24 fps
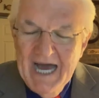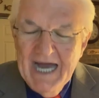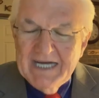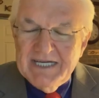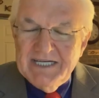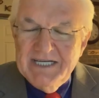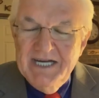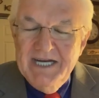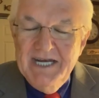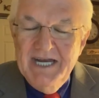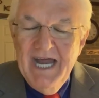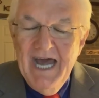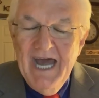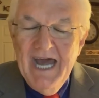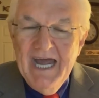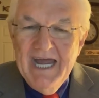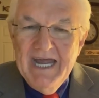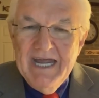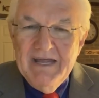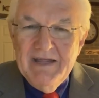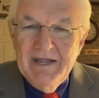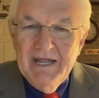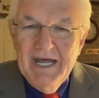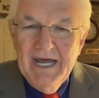like
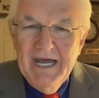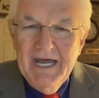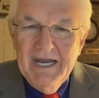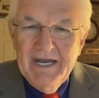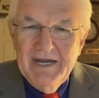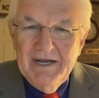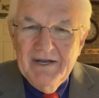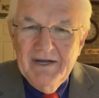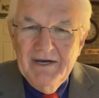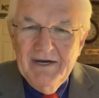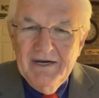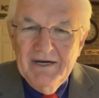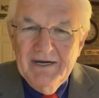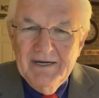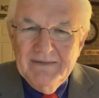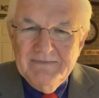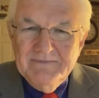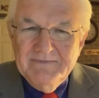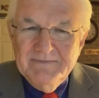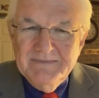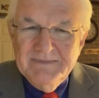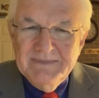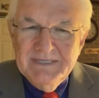today that uh,